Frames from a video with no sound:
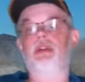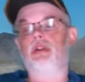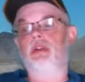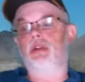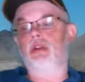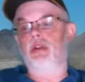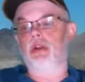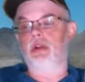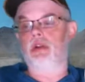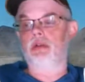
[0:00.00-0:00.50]
I
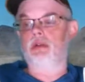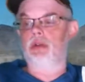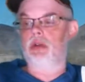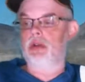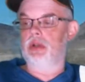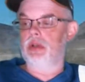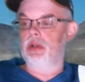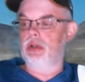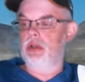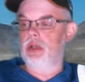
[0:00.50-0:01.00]
heard a car
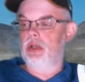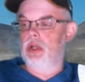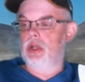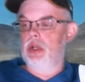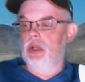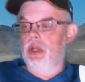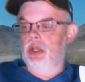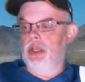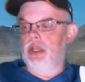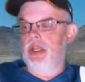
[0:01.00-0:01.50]
door.
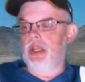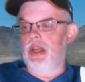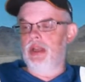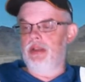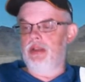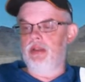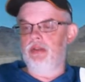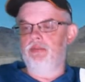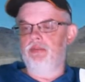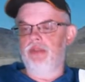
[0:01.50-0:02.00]

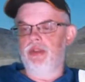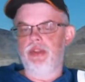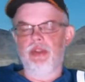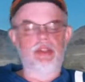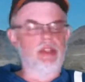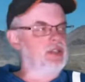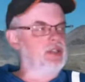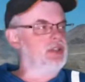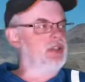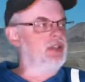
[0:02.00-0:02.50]
Yeah,
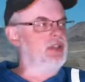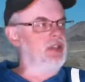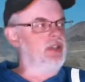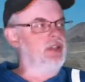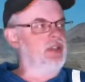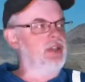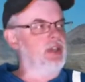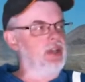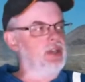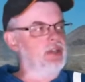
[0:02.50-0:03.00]
like I said, the
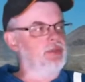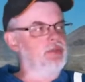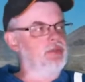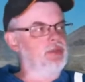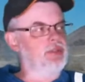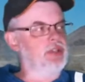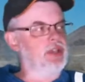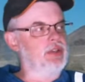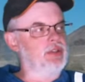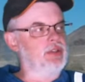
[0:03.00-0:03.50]
detective
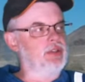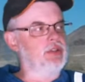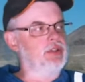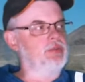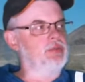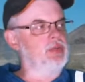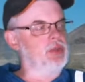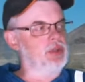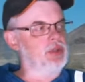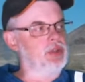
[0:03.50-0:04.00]
was here
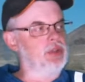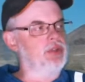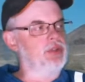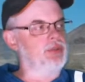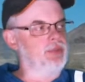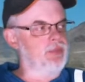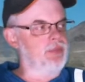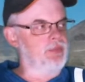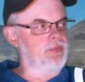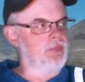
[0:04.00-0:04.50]
this morning.